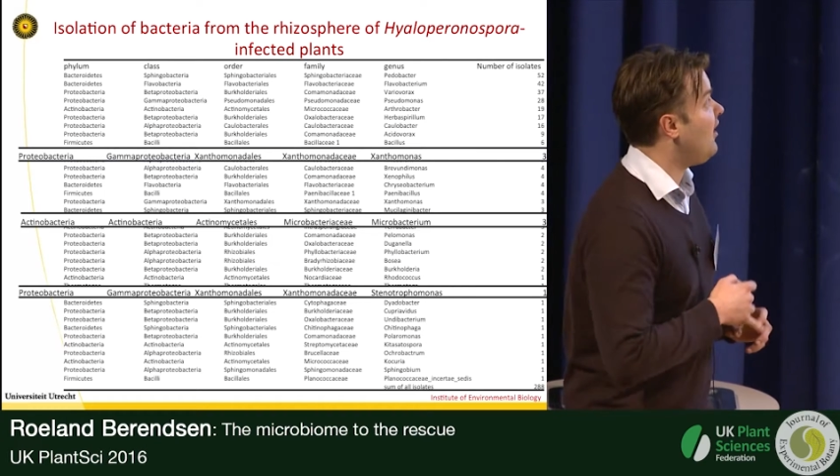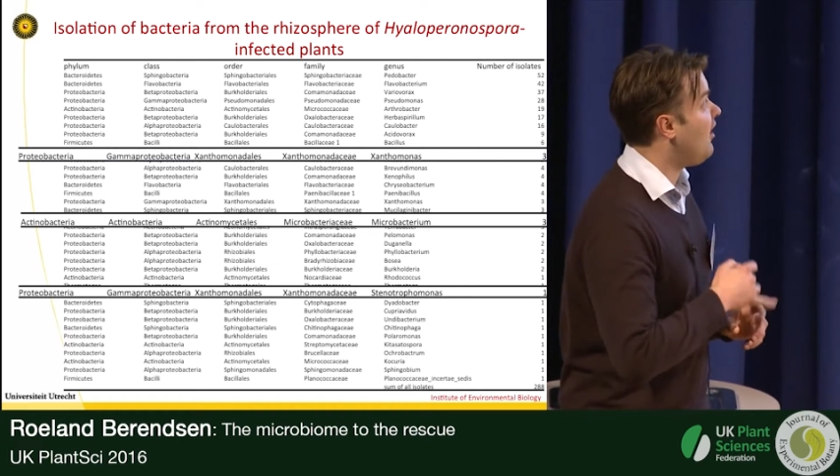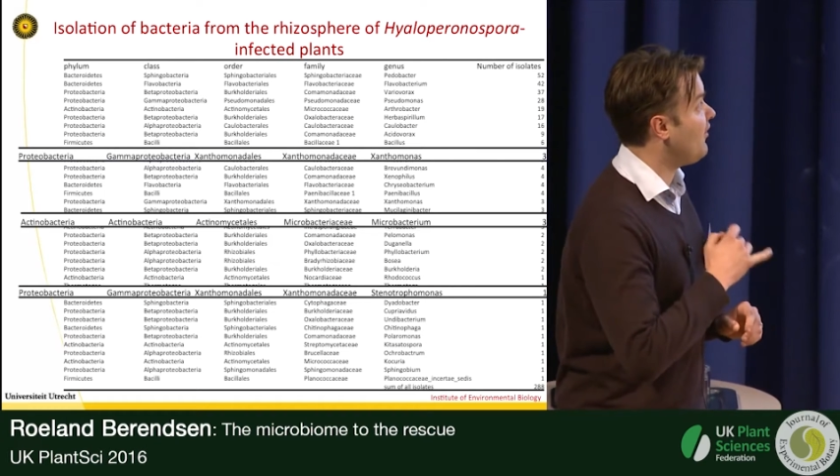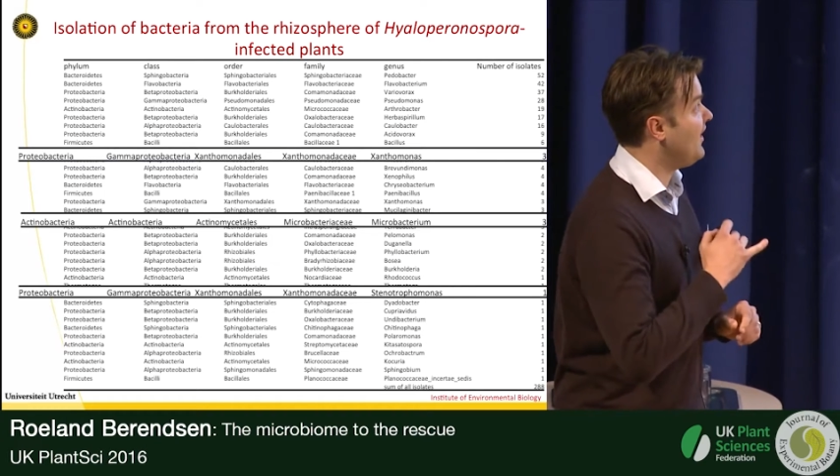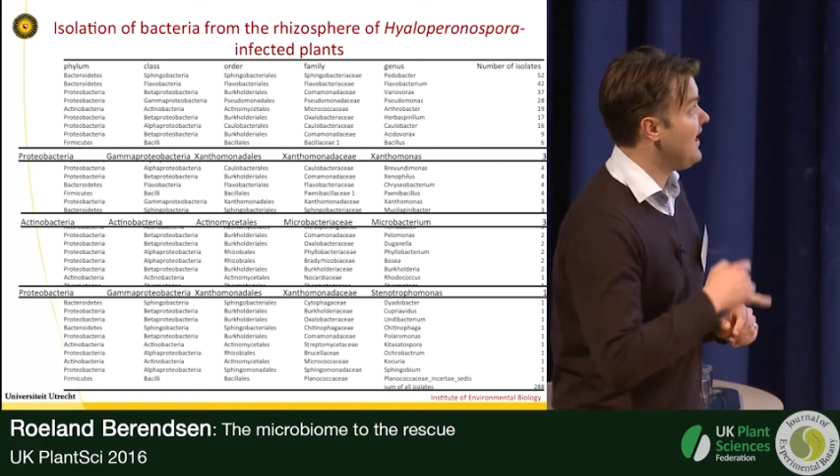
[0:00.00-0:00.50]

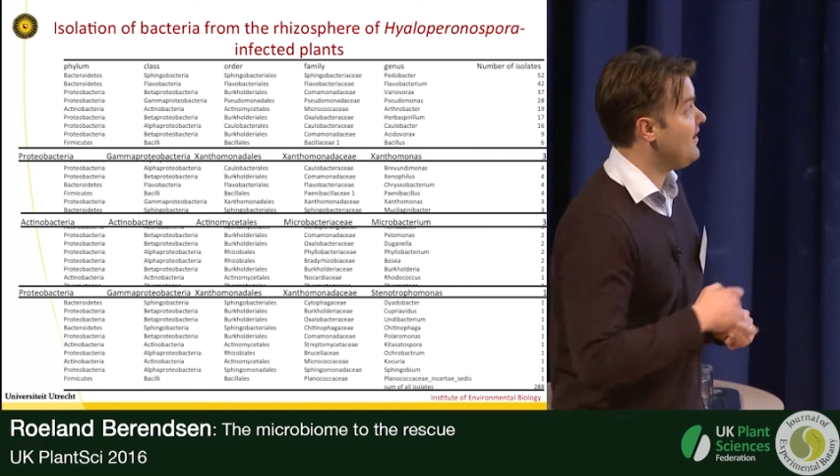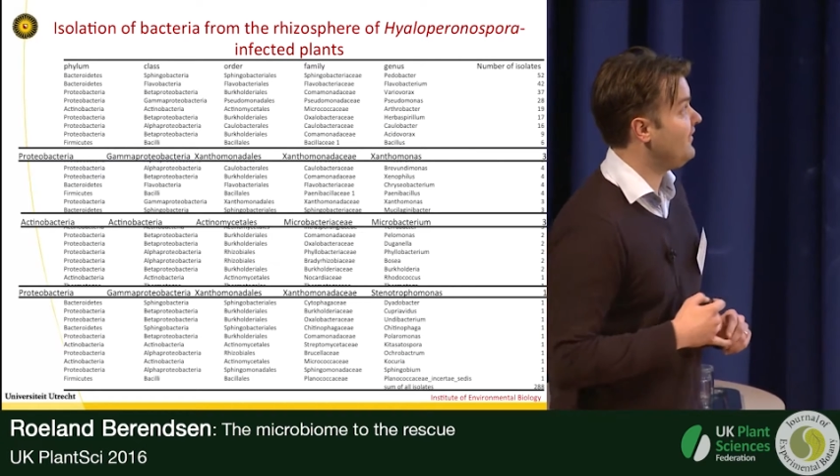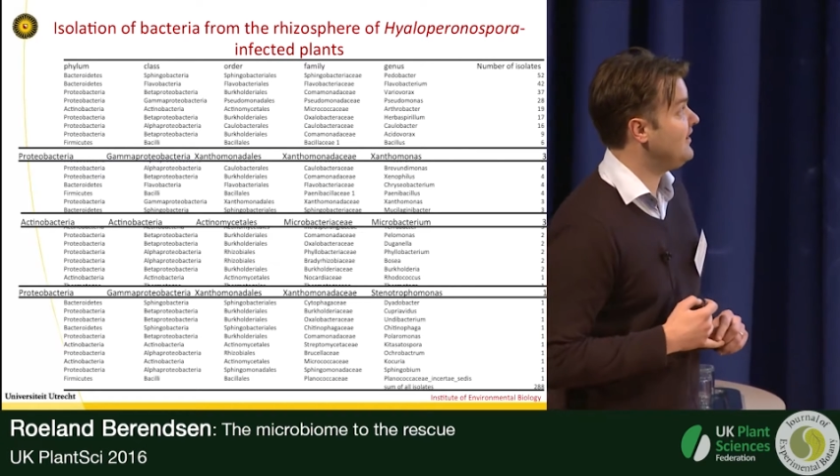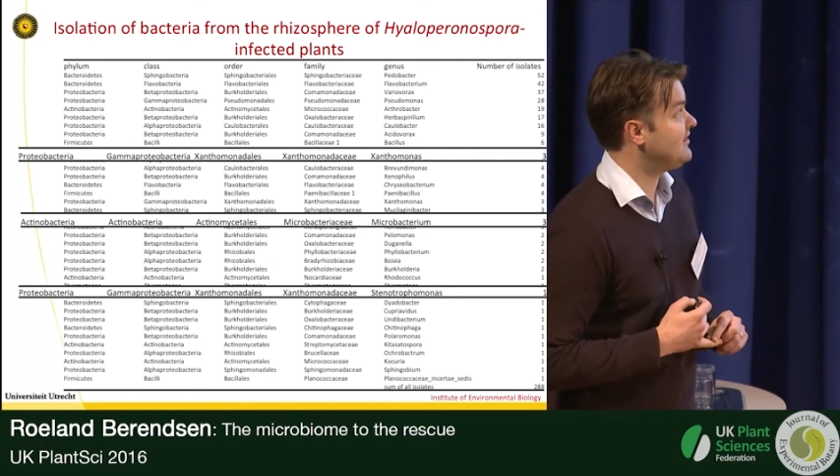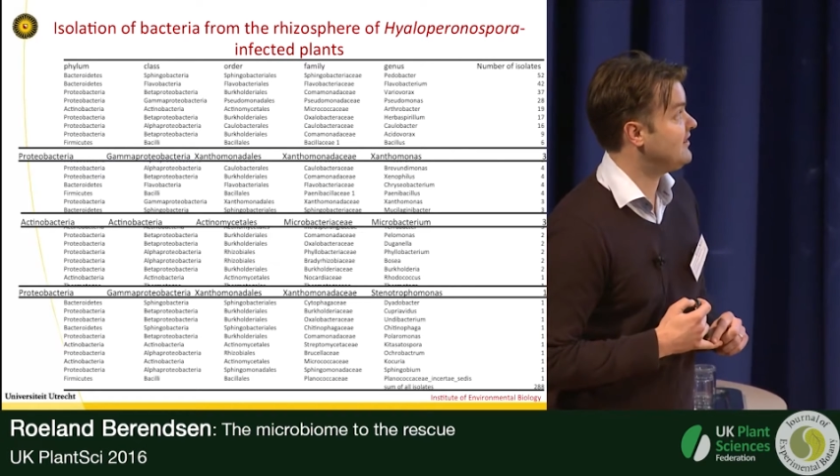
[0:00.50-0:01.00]
RNA of
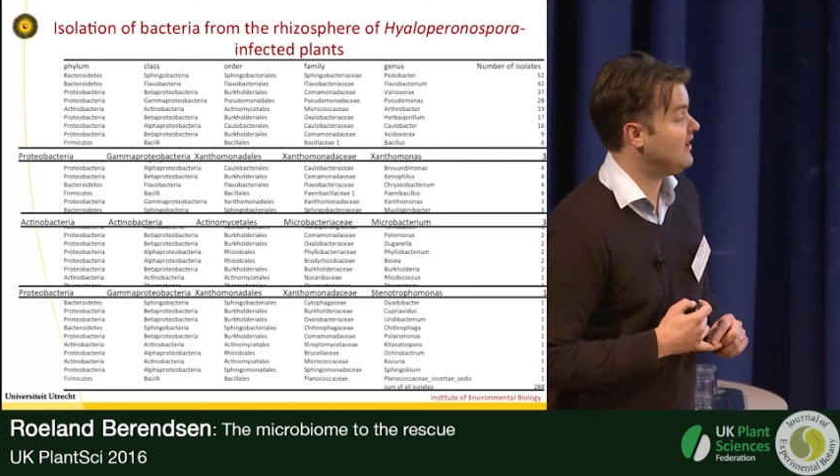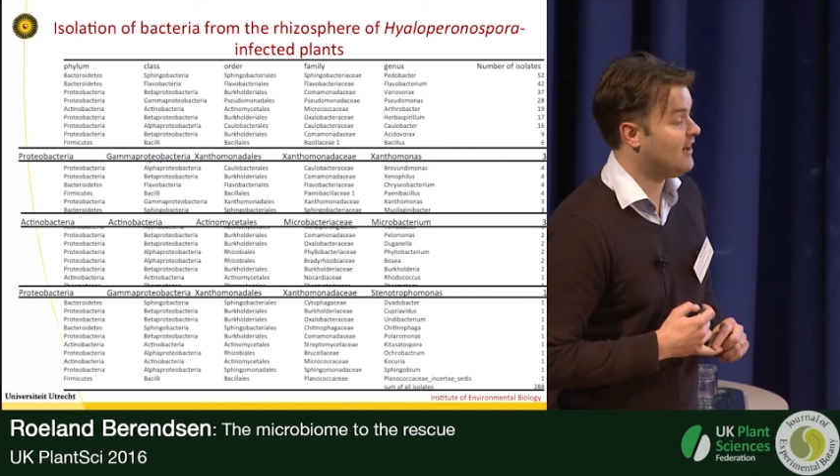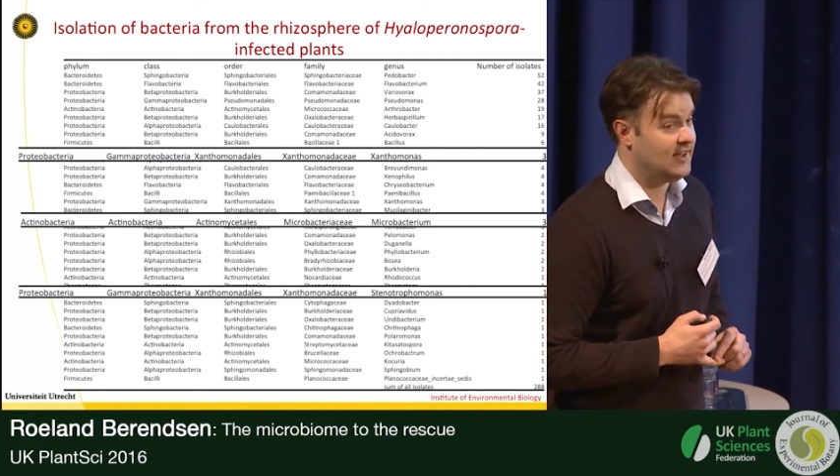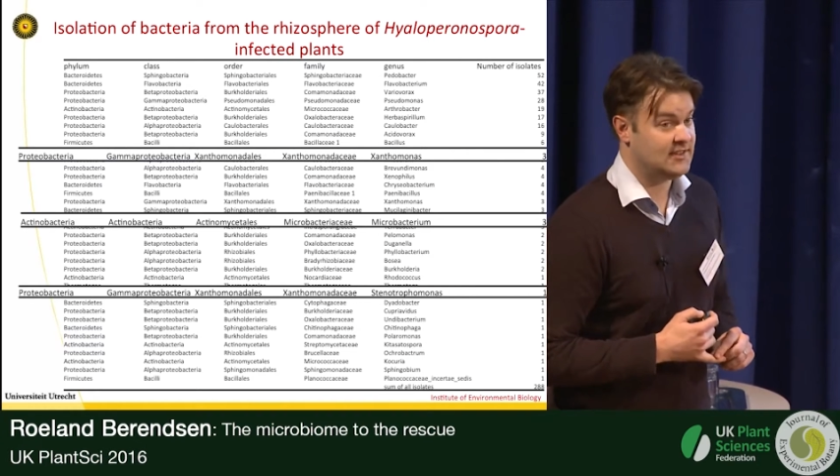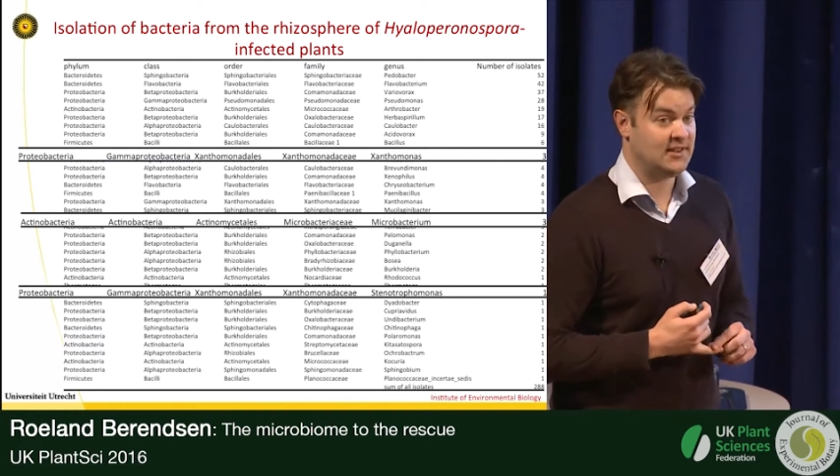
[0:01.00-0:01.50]
these
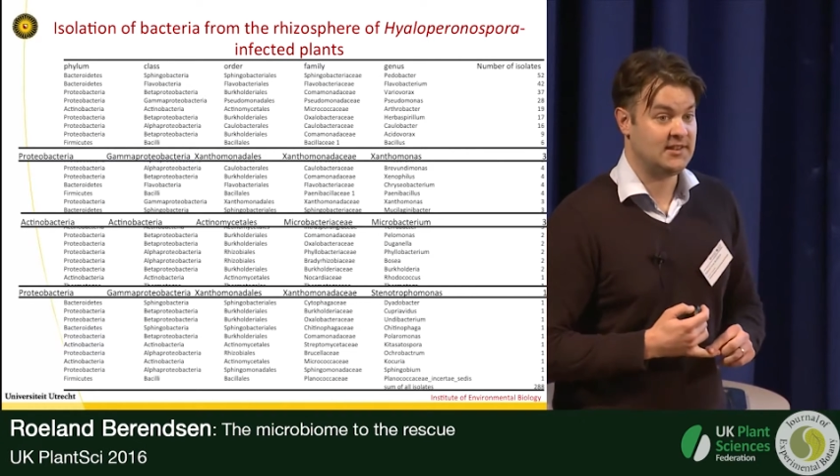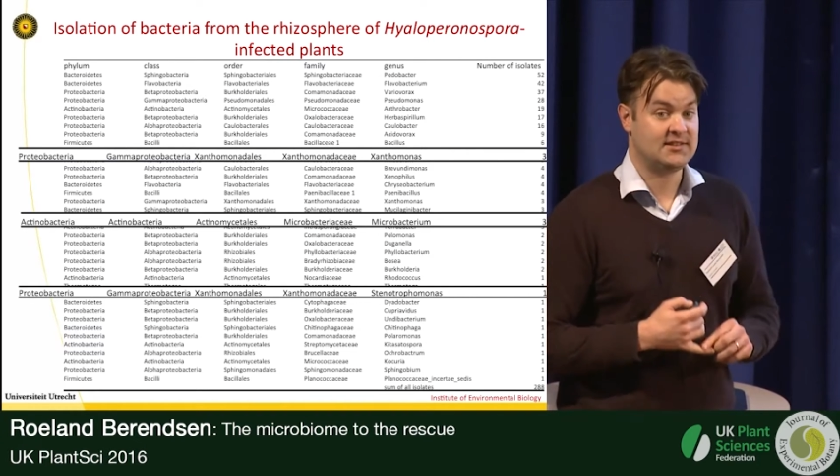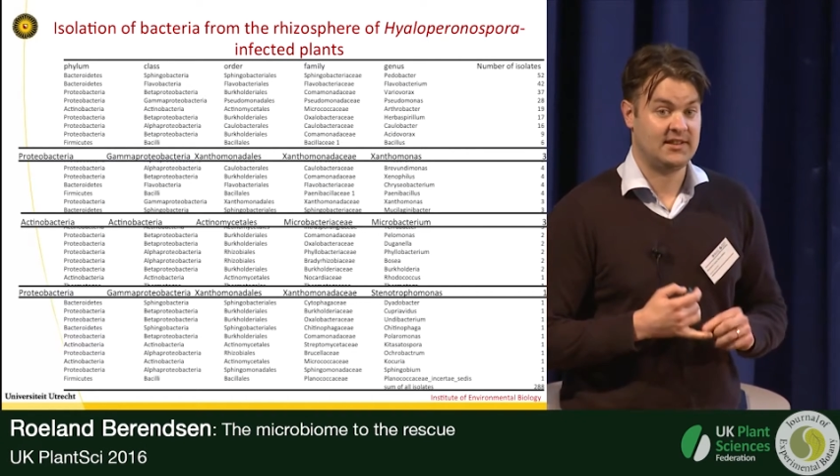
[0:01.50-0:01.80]
isolates,